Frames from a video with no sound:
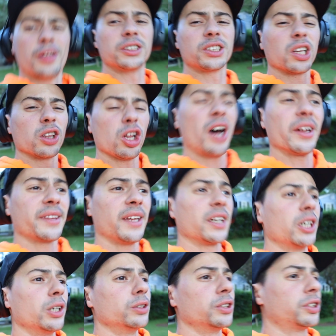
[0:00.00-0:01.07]
There's a lot that
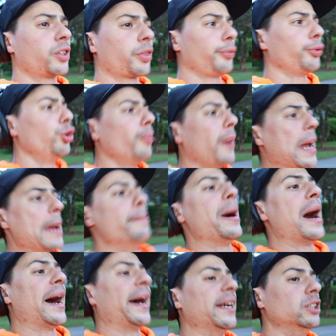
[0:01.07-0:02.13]
goes through my
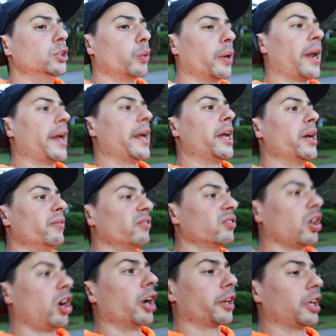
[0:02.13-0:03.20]
mind when I am
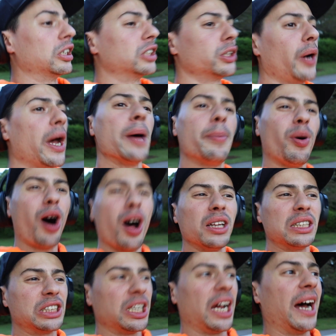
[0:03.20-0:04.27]
vlogging, so I
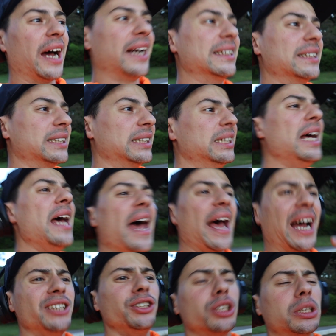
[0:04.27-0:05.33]
apologize, and
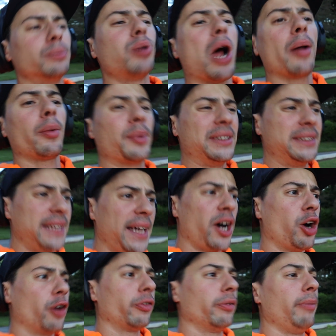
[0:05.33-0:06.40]
as you can probably
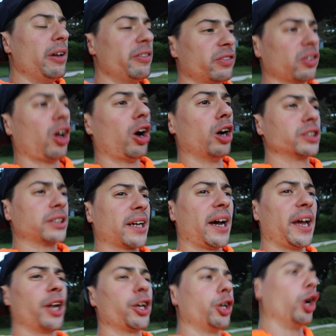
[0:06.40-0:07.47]
tell from my vlogs, I
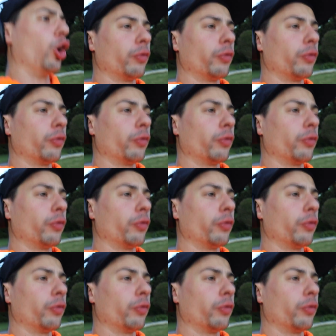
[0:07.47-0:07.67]
kind of go